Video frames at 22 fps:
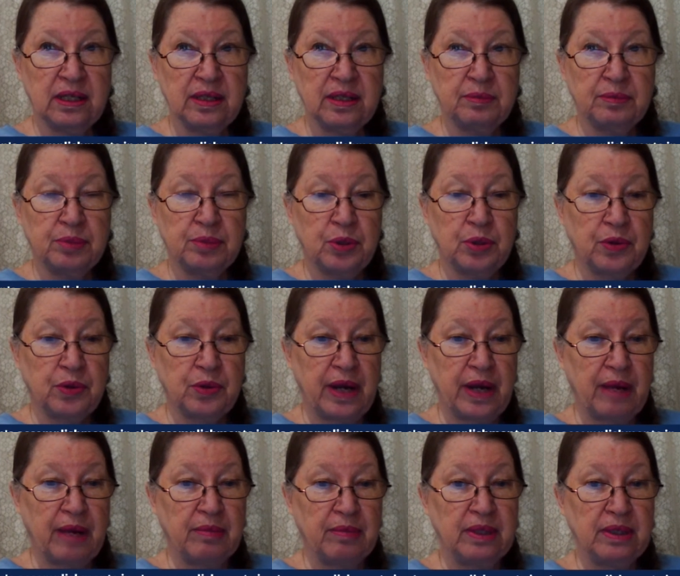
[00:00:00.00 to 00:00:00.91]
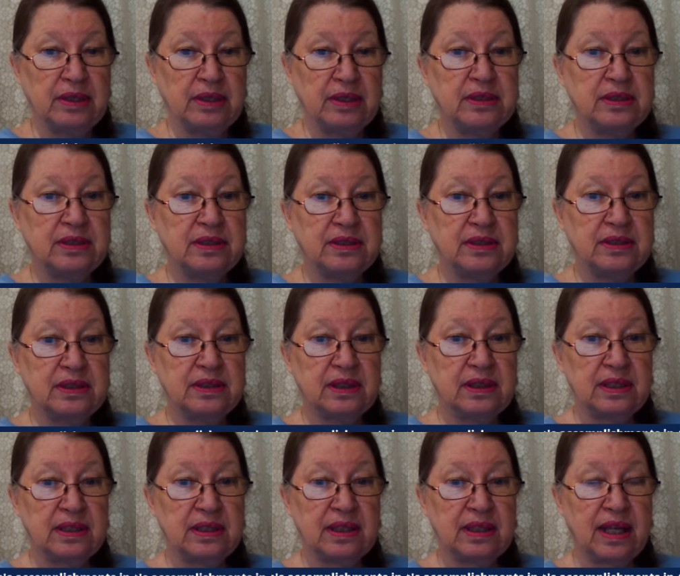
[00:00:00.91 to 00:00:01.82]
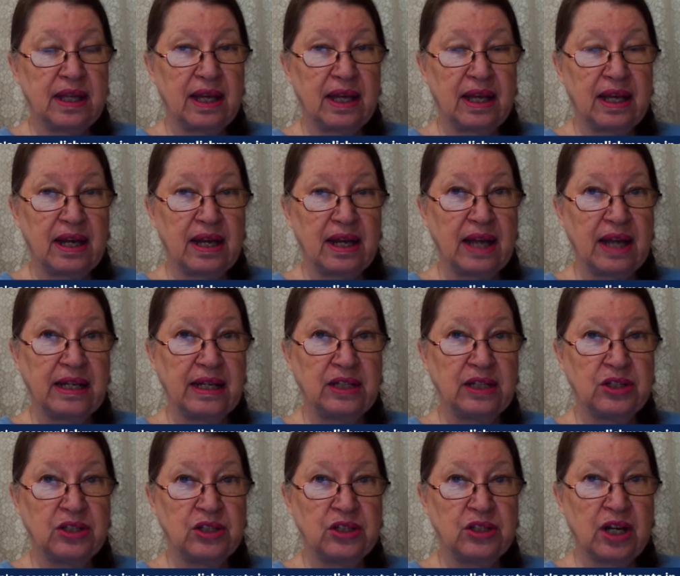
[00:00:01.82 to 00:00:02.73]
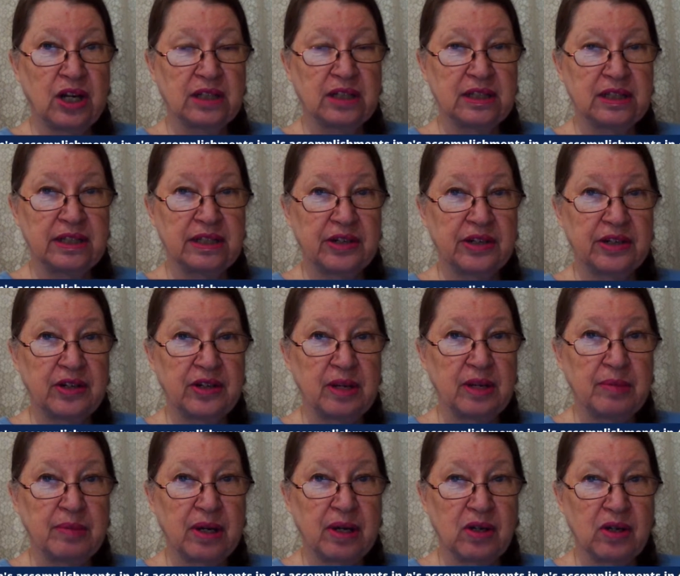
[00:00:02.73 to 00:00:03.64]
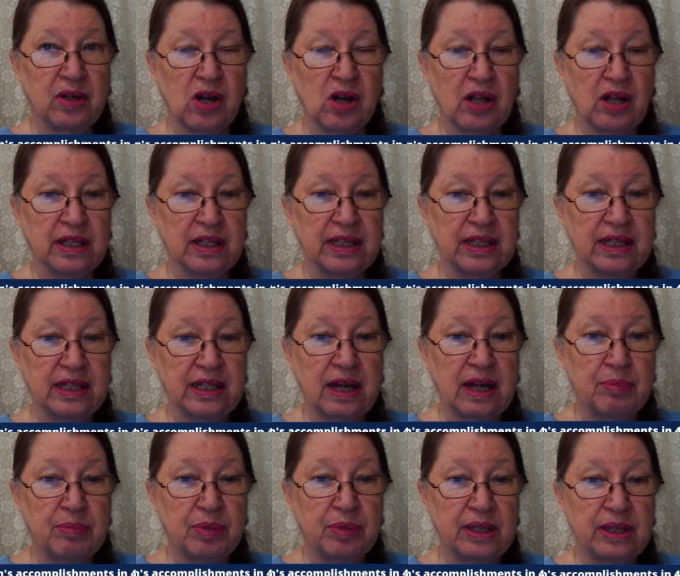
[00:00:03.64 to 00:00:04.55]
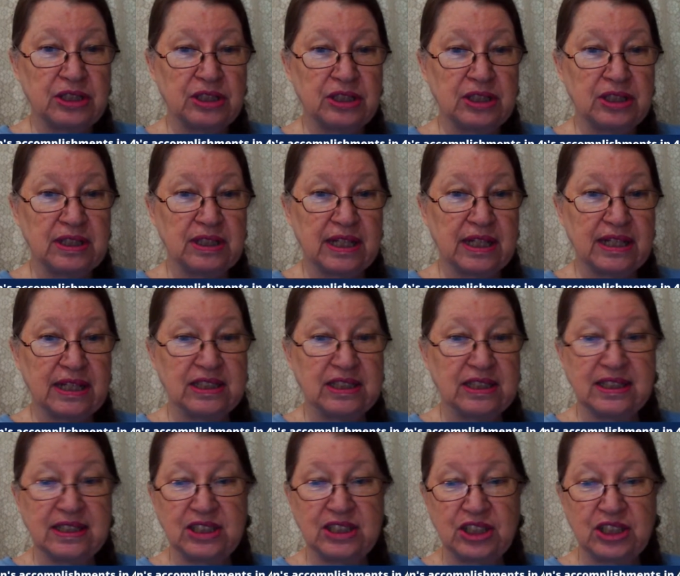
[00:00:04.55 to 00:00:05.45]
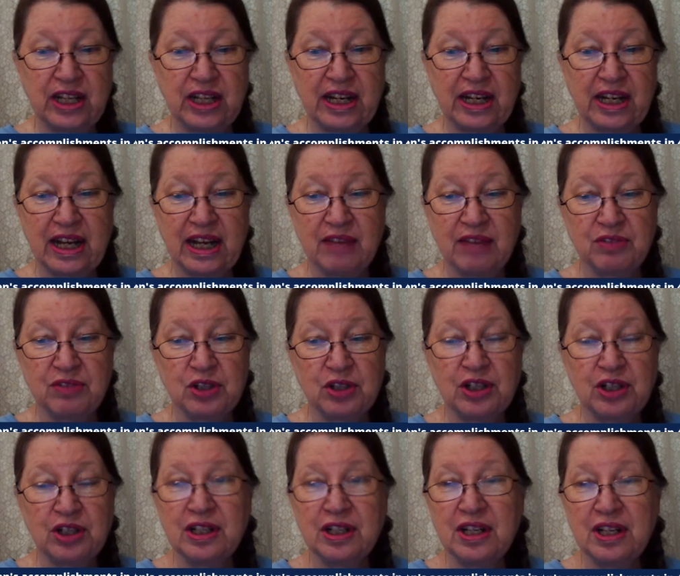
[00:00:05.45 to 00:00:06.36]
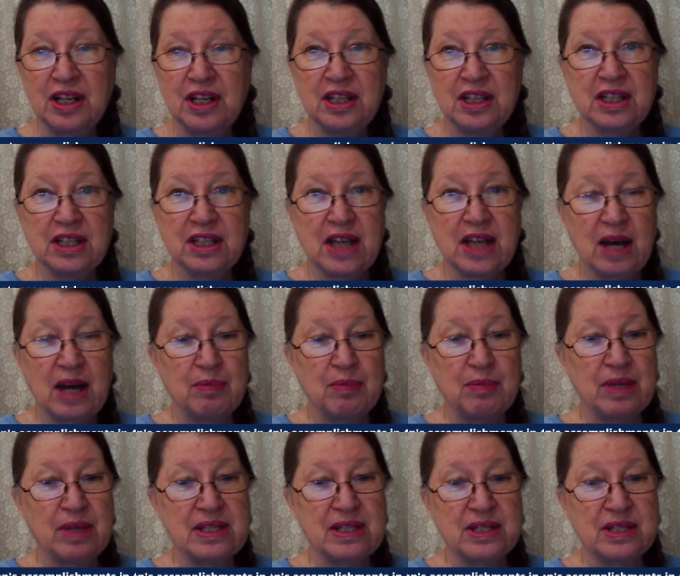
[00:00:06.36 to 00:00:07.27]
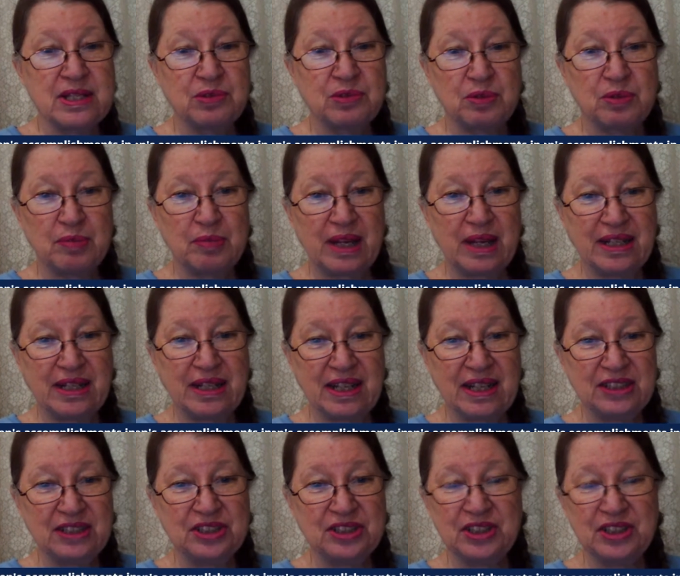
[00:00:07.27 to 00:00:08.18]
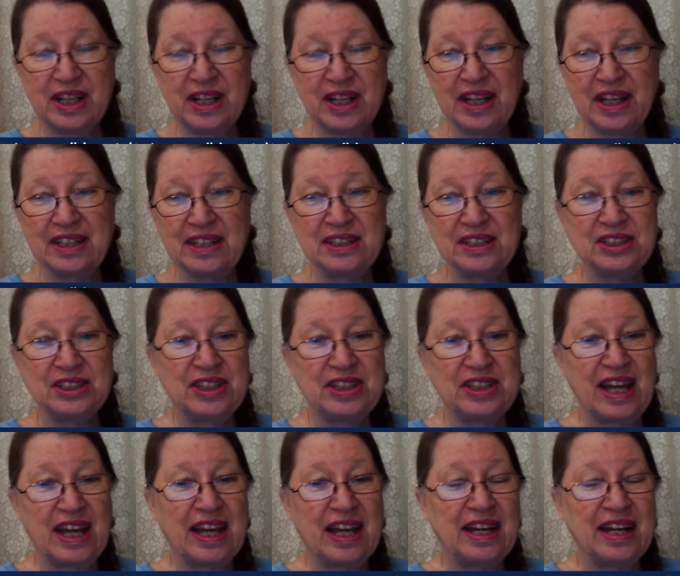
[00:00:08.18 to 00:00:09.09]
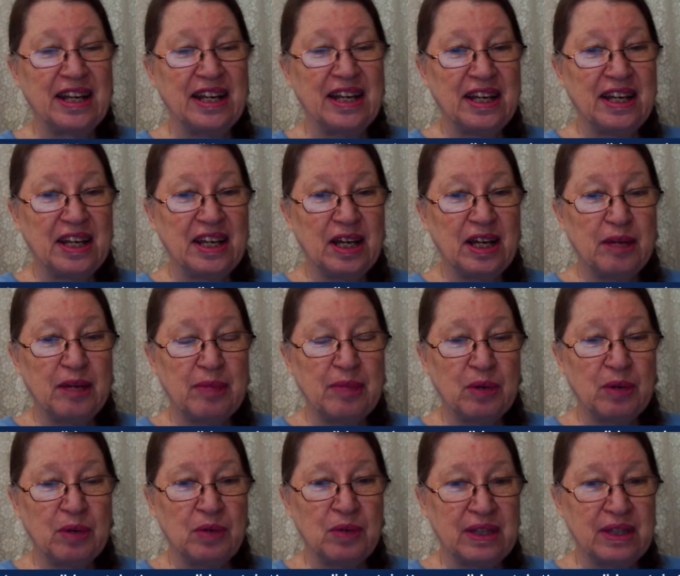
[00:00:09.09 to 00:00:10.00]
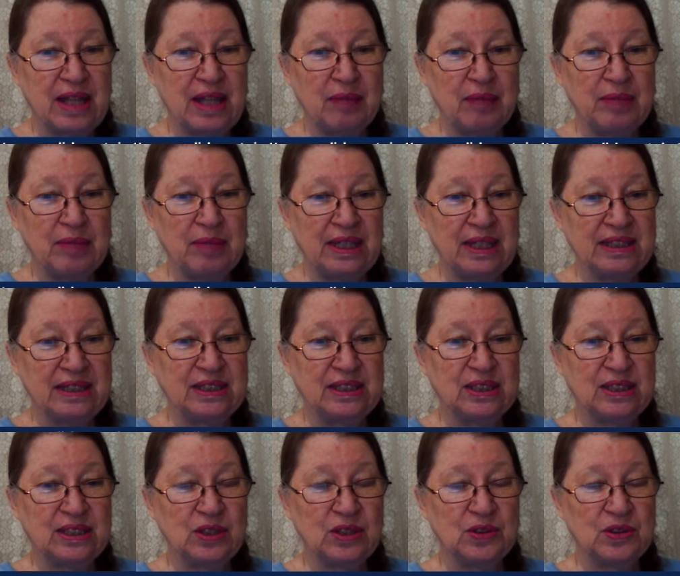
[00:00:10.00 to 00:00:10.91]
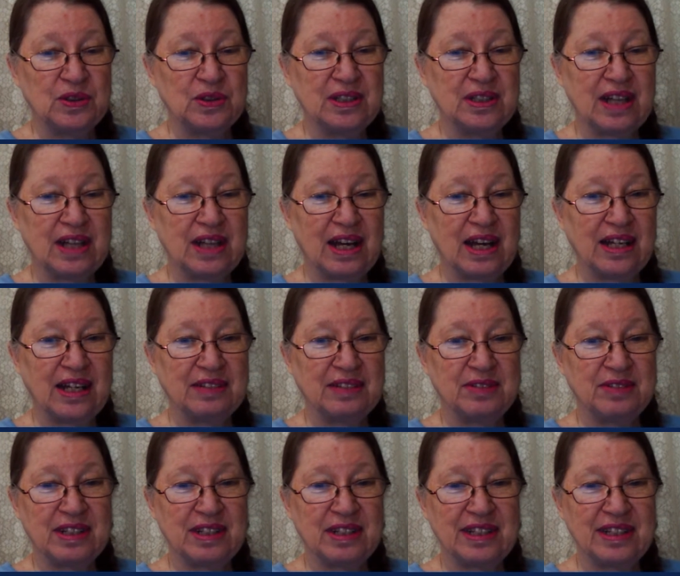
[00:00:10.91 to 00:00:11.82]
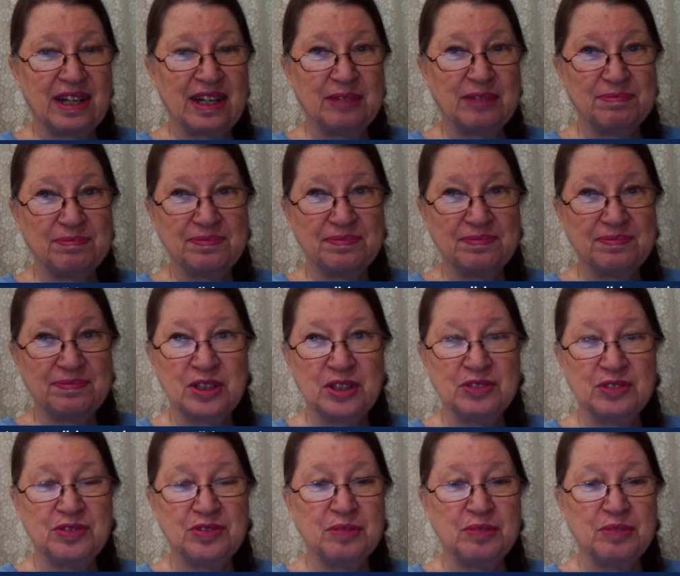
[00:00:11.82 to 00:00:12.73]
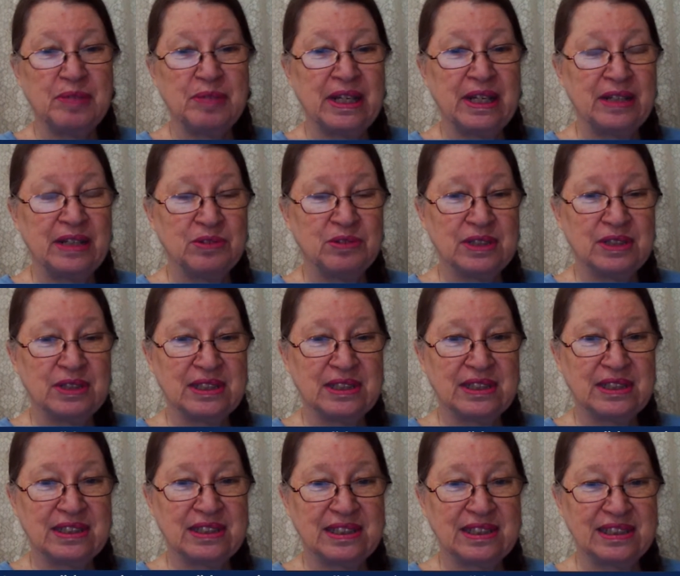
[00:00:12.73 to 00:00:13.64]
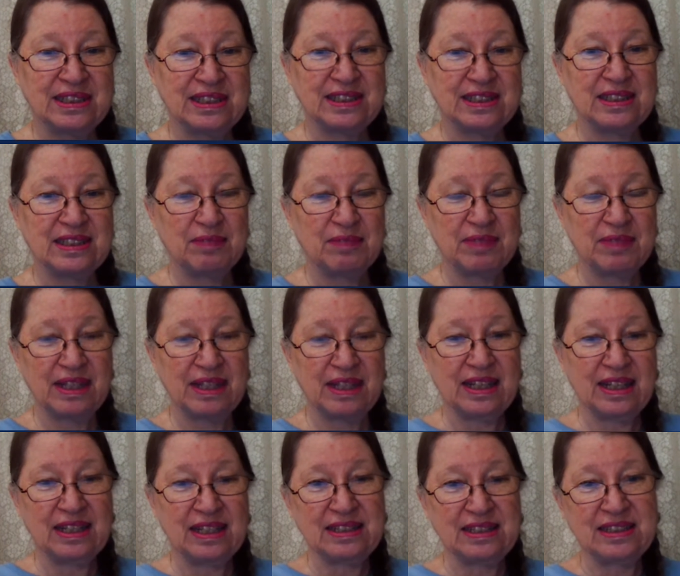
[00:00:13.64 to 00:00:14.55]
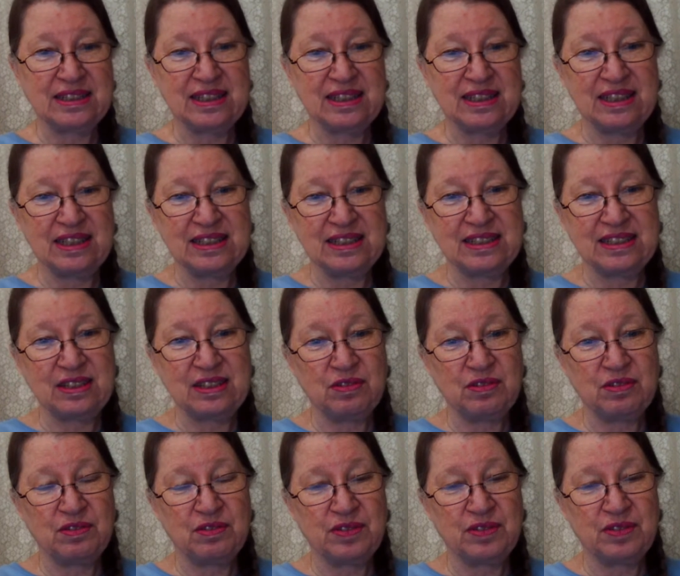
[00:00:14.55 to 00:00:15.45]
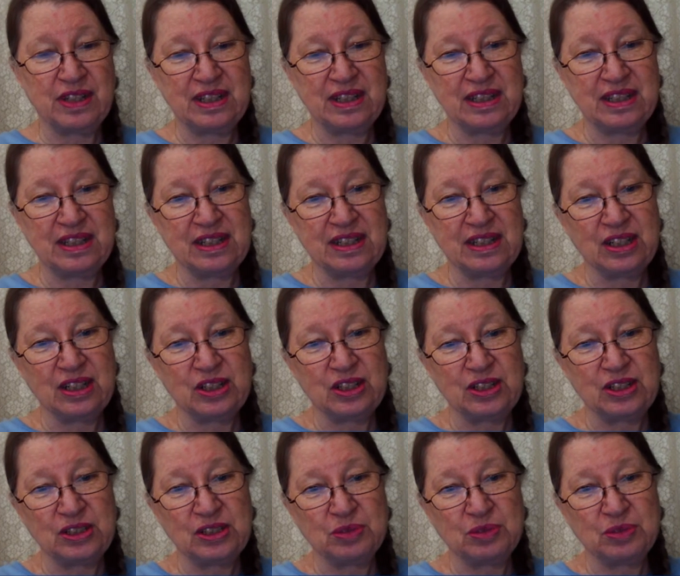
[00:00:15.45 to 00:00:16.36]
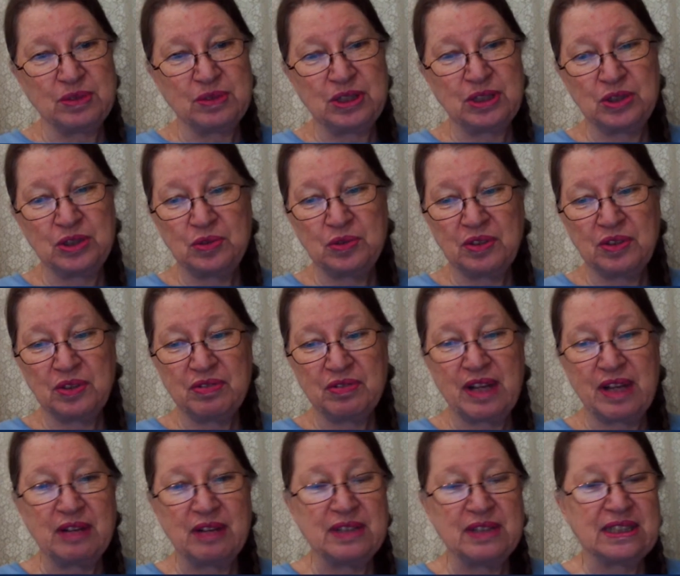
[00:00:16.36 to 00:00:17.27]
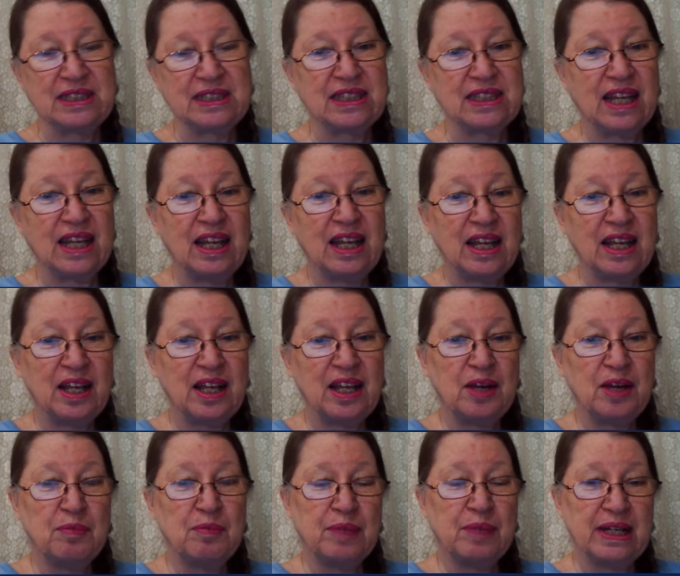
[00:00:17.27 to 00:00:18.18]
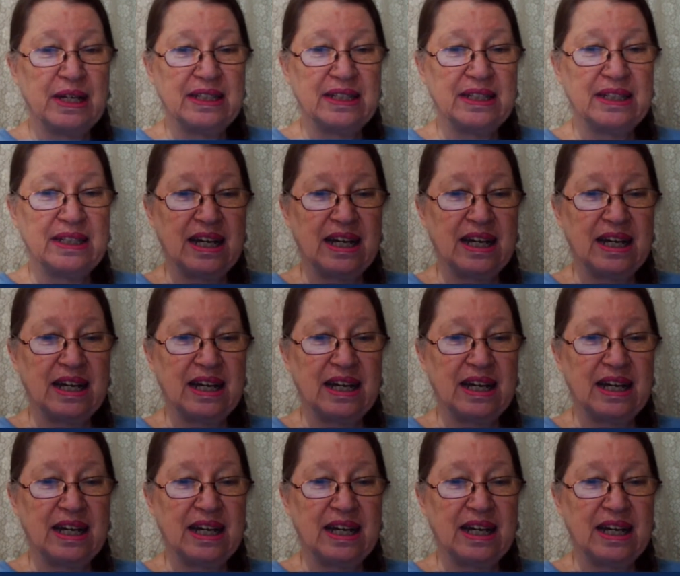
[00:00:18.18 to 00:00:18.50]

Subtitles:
program, and I need to talk to Larry about calling it Operation Daisy Chain after the comments that were made yesterday in the chat about what that means. So for me, it was just something innocent and fun that little girls would do with flowers. But